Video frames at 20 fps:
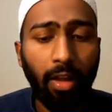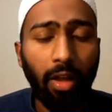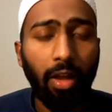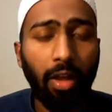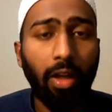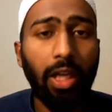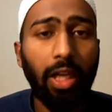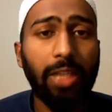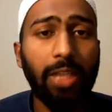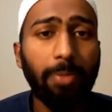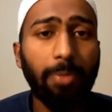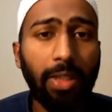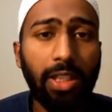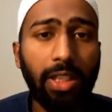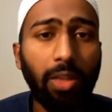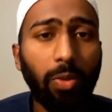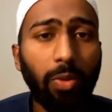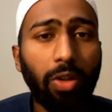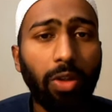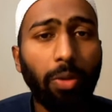
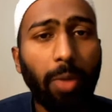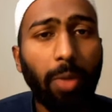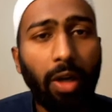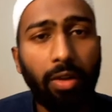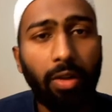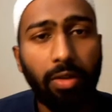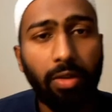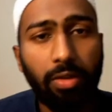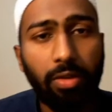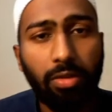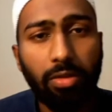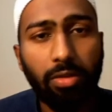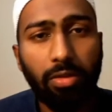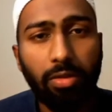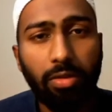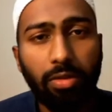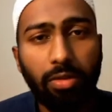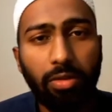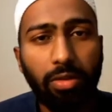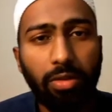especially with your parents.
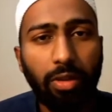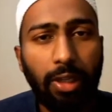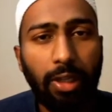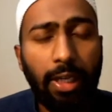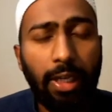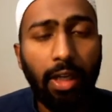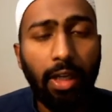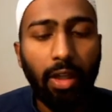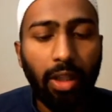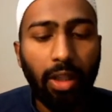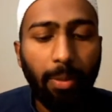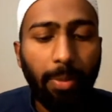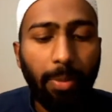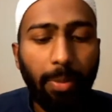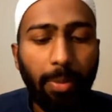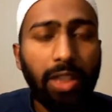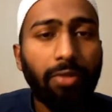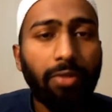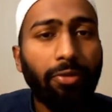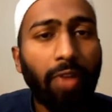The
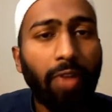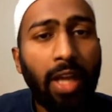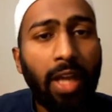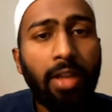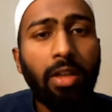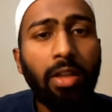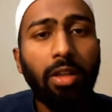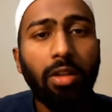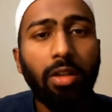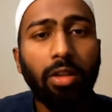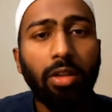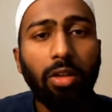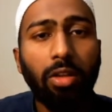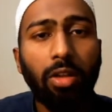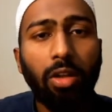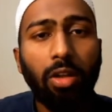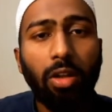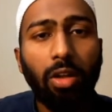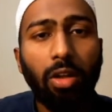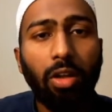best friend
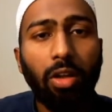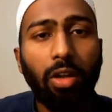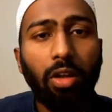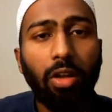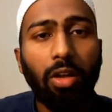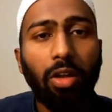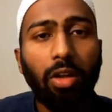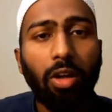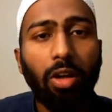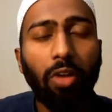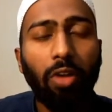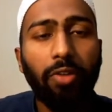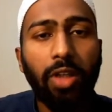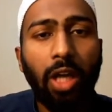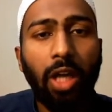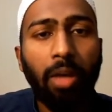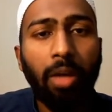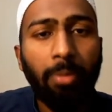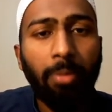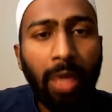of a
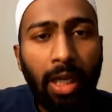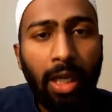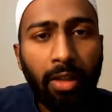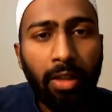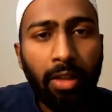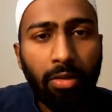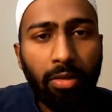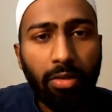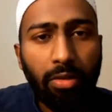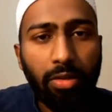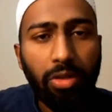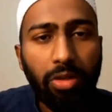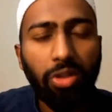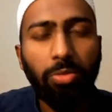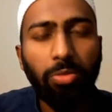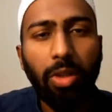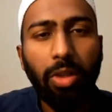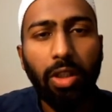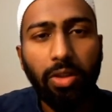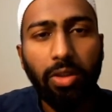young man should
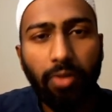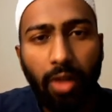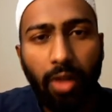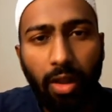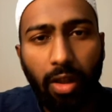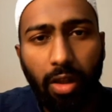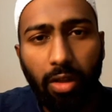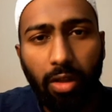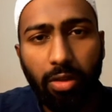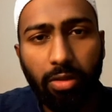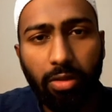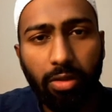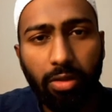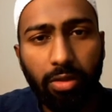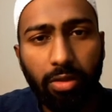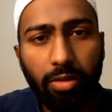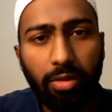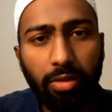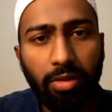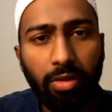be his father.
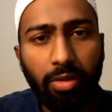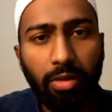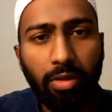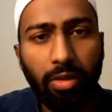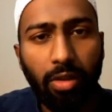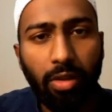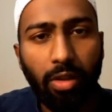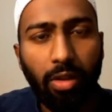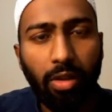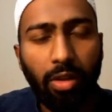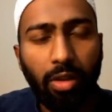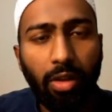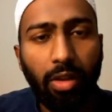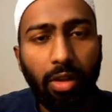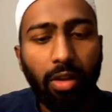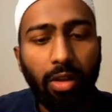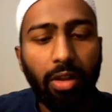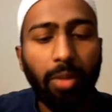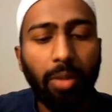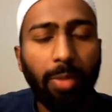
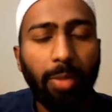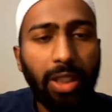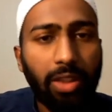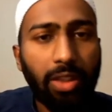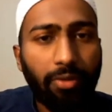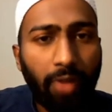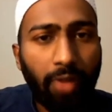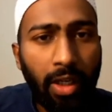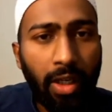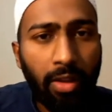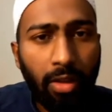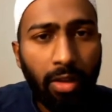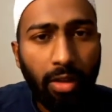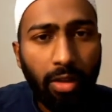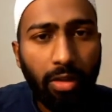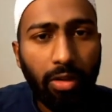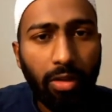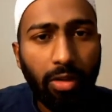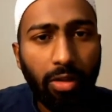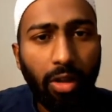The best friend
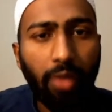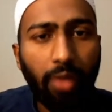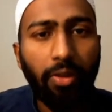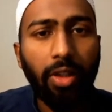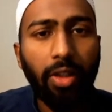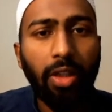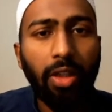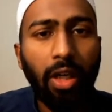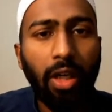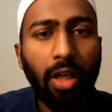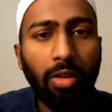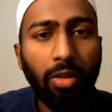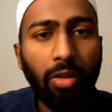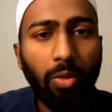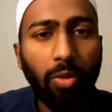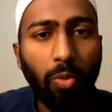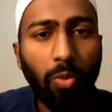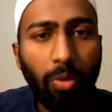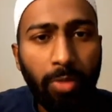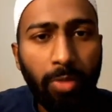of a young
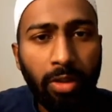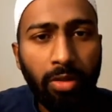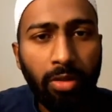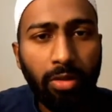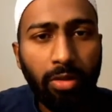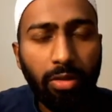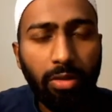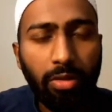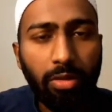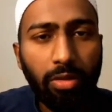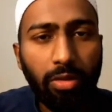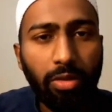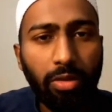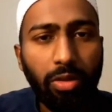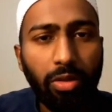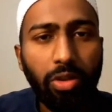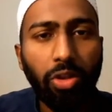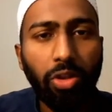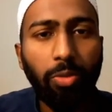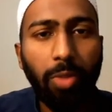woman
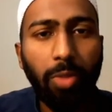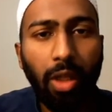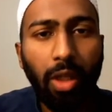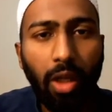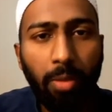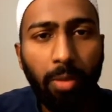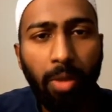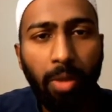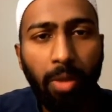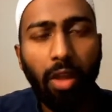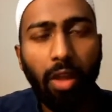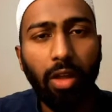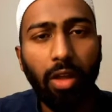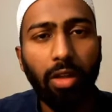should be her mother.